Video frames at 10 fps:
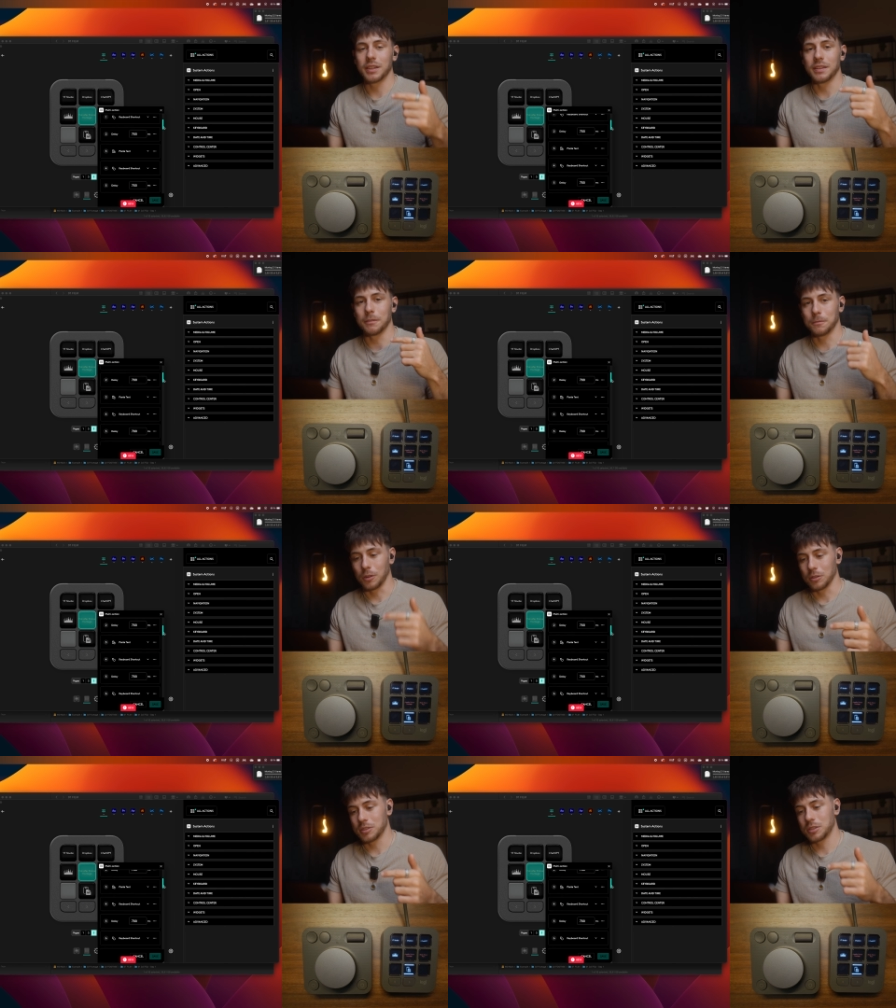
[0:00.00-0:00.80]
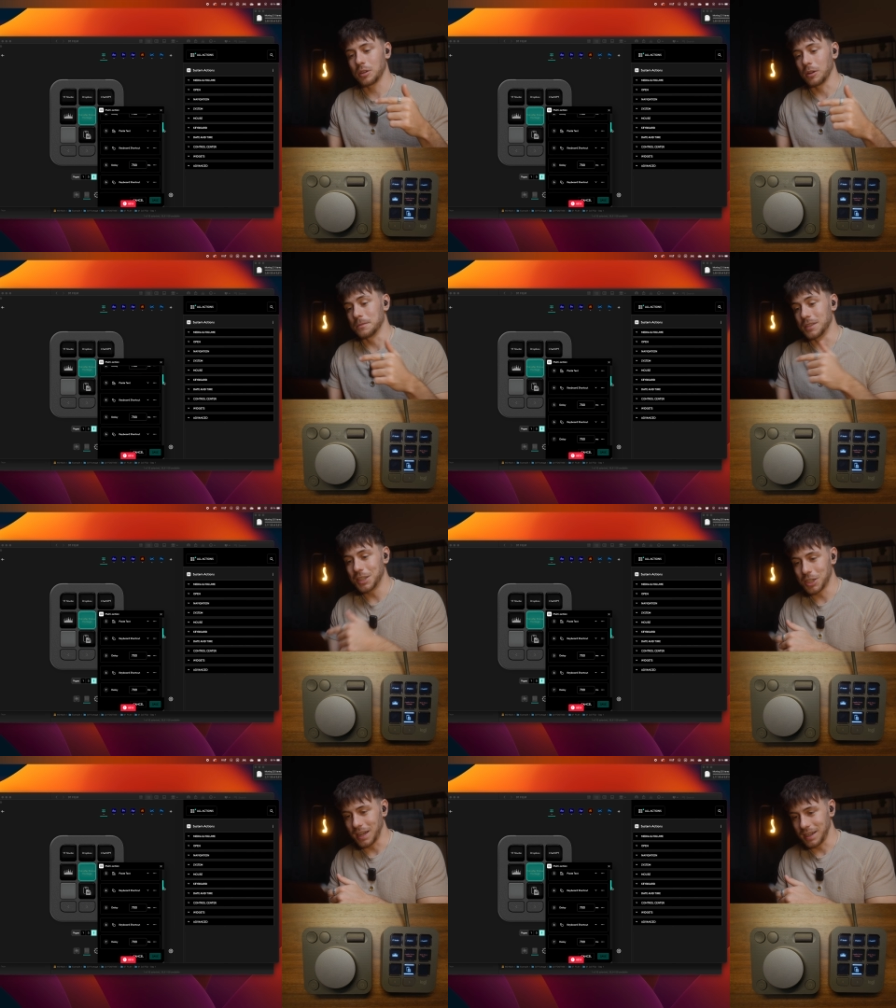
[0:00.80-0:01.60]
the folder of
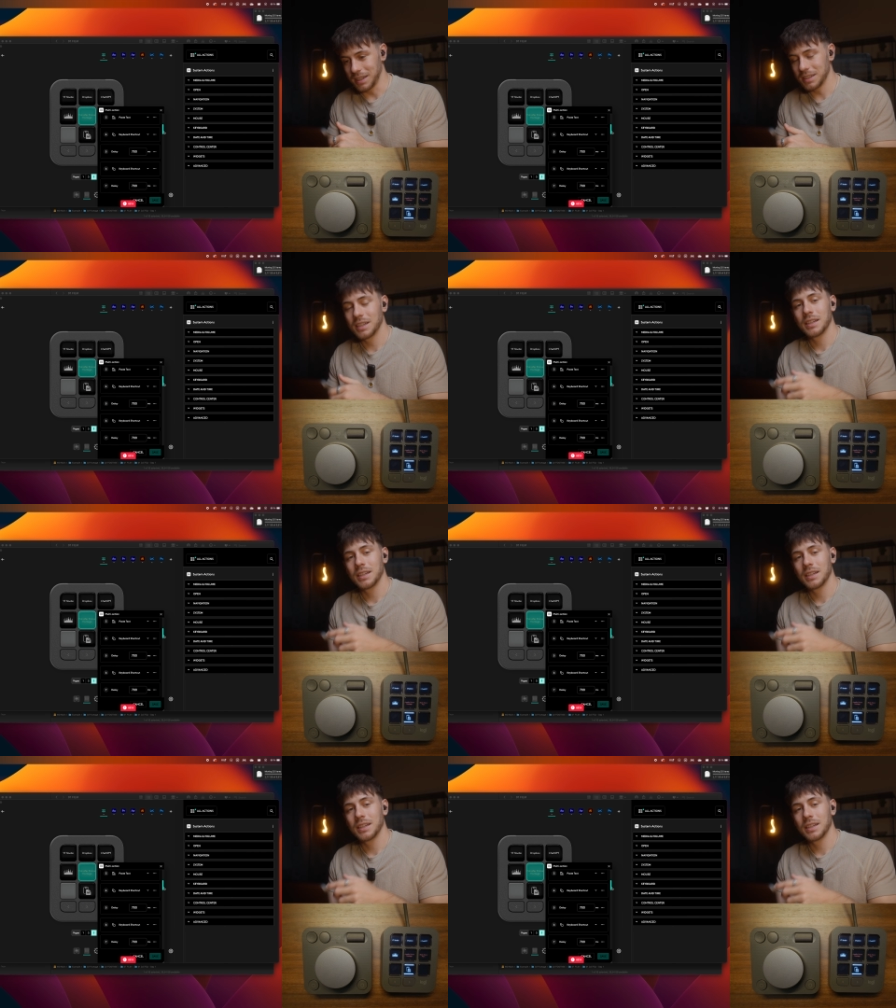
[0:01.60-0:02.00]
DJI,